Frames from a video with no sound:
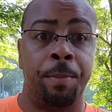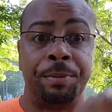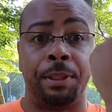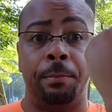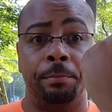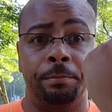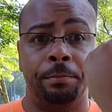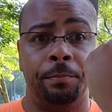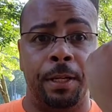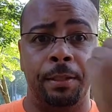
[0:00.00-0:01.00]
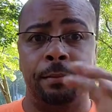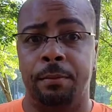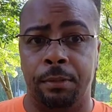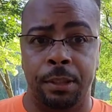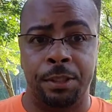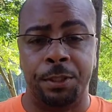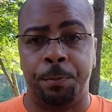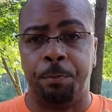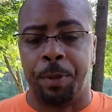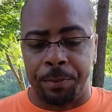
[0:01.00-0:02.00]
pops up, right? It
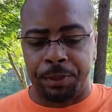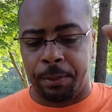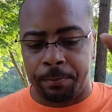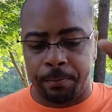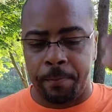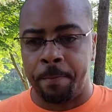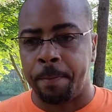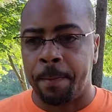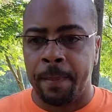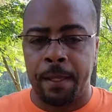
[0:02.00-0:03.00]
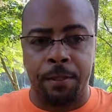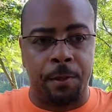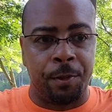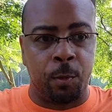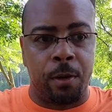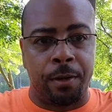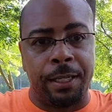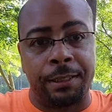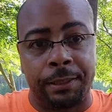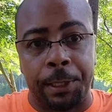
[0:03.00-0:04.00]
just pops up, and all the water
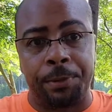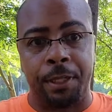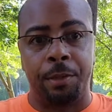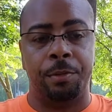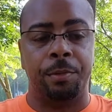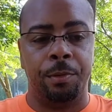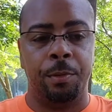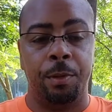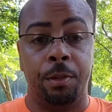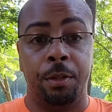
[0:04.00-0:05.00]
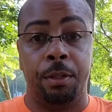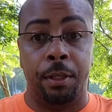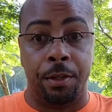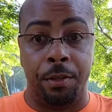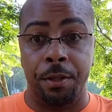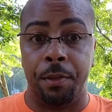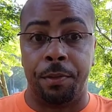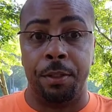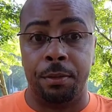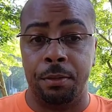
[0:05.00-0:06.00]
escapes out
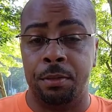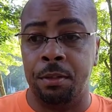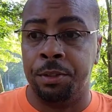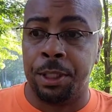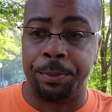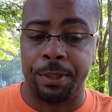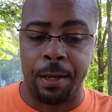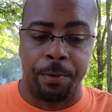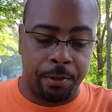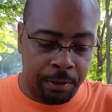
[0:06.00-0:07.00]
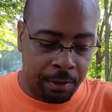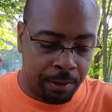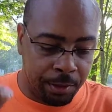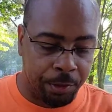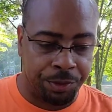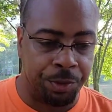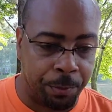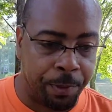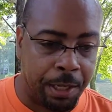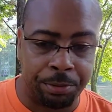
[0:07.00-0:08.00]
underneath the tub stopper, goes into
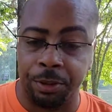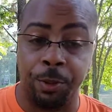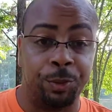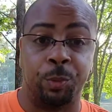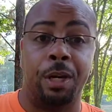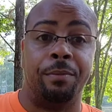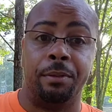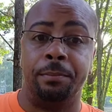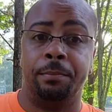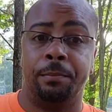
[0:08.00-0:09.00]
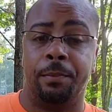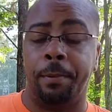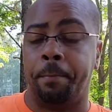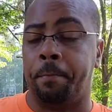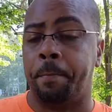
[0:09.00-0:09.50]
the pipes, and goes wherever, right?